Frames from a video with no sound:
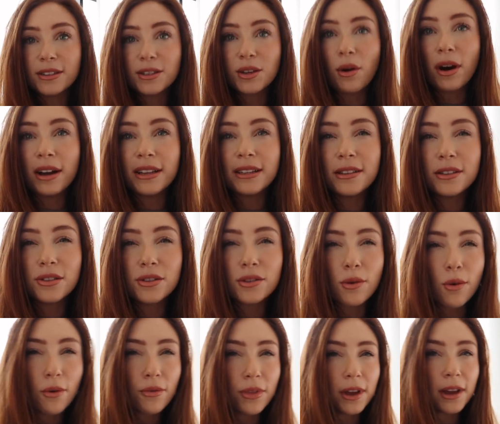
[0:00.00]
so I
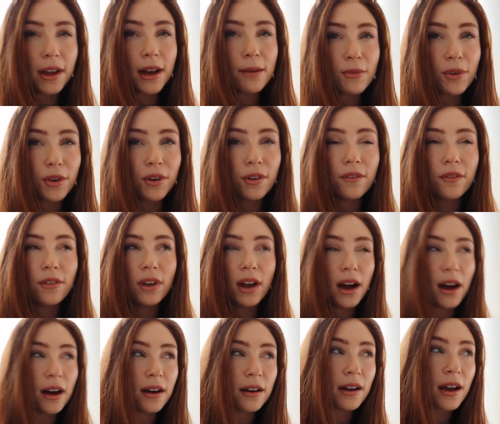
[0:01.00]
don't think I'm gonna
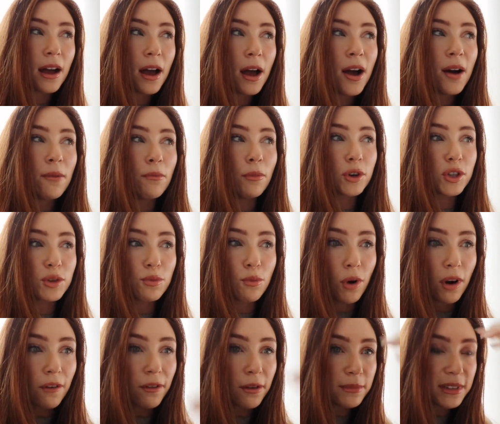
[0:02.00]
vlog much
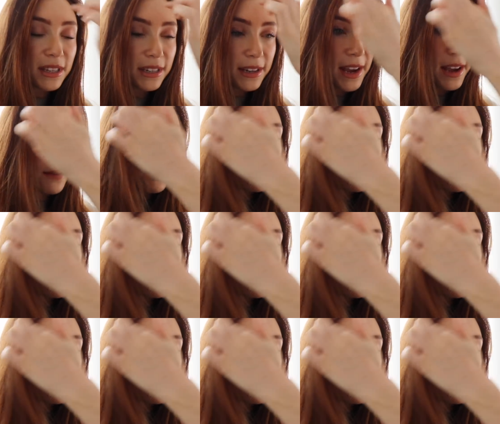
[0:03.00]
more from today,